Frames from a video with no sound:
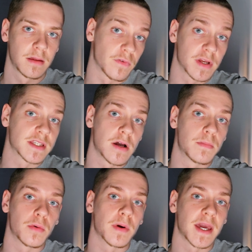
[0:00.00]
For
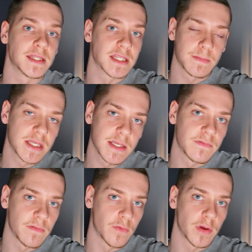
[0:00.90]
example, a
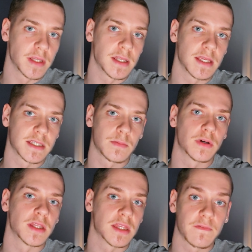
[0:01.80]
dismissive-avoidant is
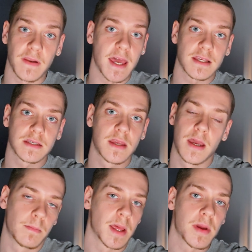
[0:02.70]
someone that deflects,
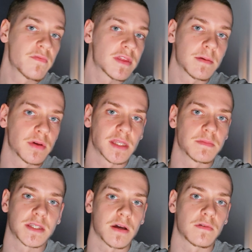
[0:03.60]
blame everything but
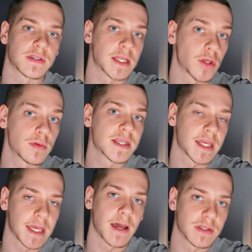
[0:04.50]
themselves, they don't
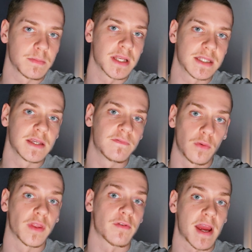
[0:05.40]
take accountability
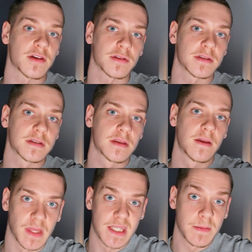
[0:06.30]
for their actions.
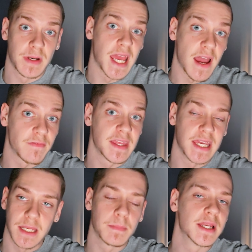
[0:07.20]
They simply have
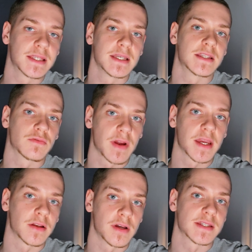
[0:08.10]
the inability to
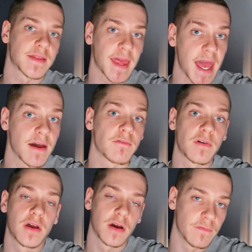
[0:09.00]
recognize that they have
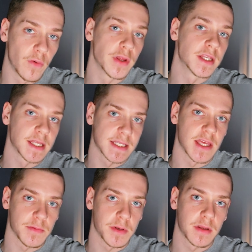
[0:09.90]
avoidant
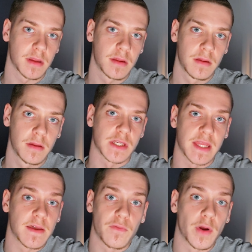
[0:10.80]
attachment. So
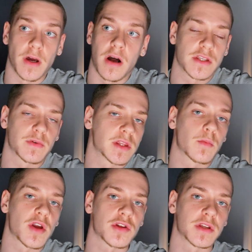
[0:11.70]
they avoid answering the
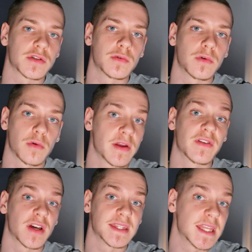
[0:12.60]
question at all, or
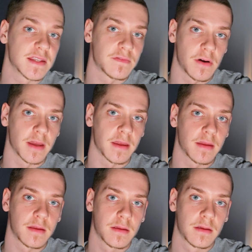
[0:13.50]
even identifying
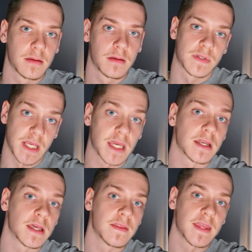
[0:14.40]
it.
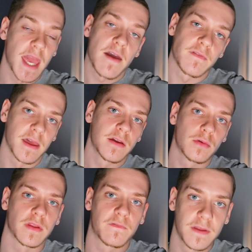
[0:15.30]
Secondly, the FA,
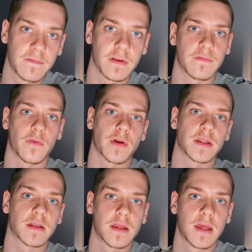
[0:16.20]
or the
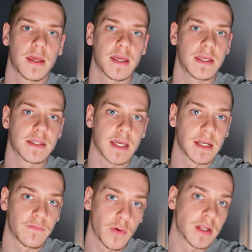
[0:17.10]
fearful-avoidant, is
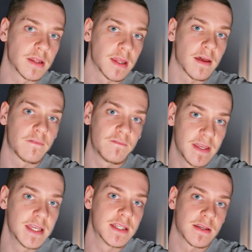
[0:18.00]
an avoidant that
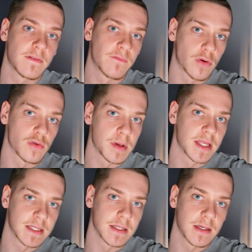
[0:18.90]
fears
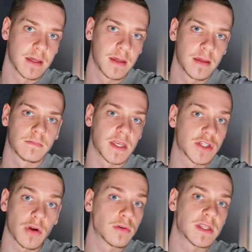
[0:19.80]
vulnerability. They
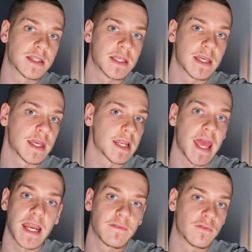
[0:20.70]
struggle to sit in
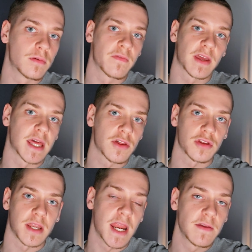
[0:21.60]
any form of
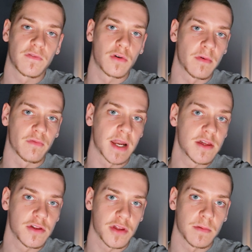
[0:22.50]
connection, any form of
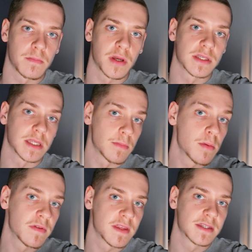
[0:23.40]
relationship, because the
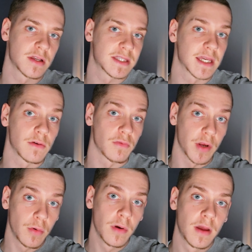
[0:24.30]
moment things start to get
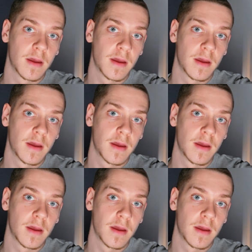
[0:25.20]
real,